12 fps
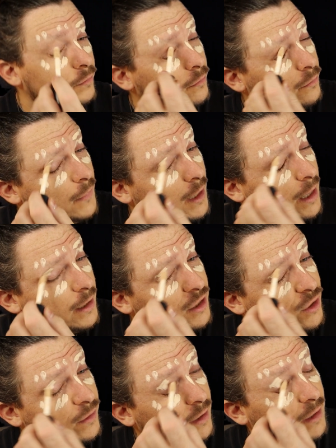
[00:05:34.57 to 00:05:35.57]
And I like
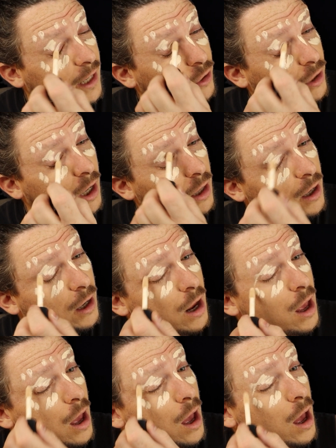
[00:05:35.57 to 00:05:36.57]
to use a lighter color
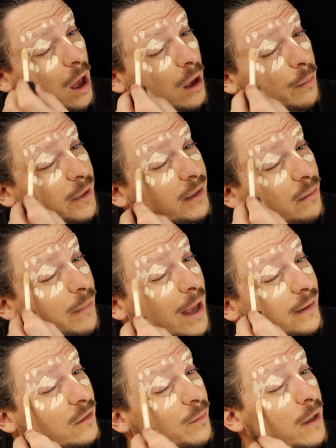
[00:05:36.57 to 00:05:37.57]
in the
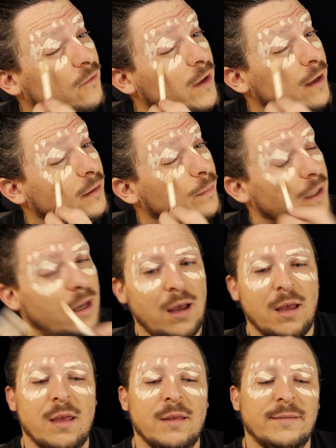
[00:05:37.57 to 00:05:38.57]
mask of my face
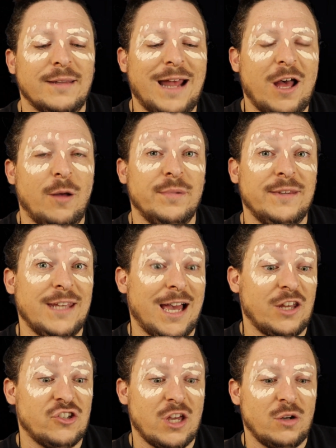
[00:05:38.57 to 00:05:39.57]
because it helps the
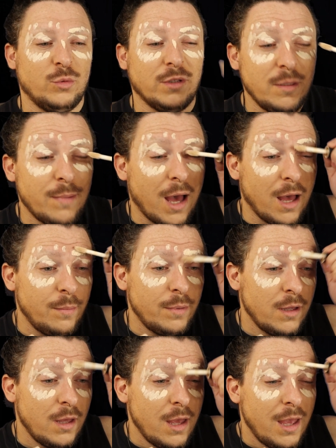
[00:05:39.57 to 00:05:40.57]
eyeshadow really pop.
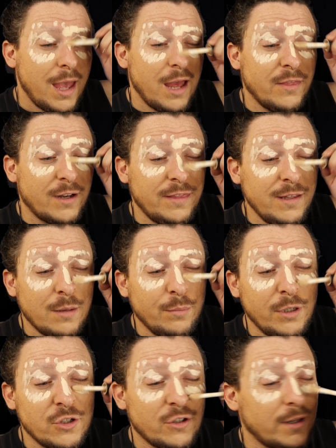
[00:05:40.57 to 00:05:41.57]
And then I'm
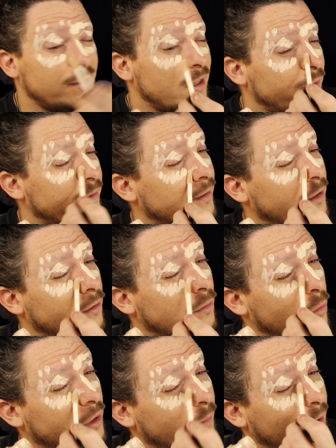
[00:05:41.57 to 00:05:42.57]
pretty sure I said this in
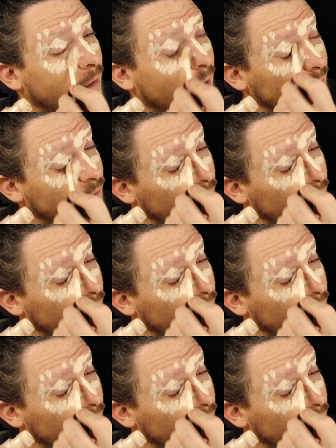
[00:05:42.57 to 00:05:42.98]
one of my last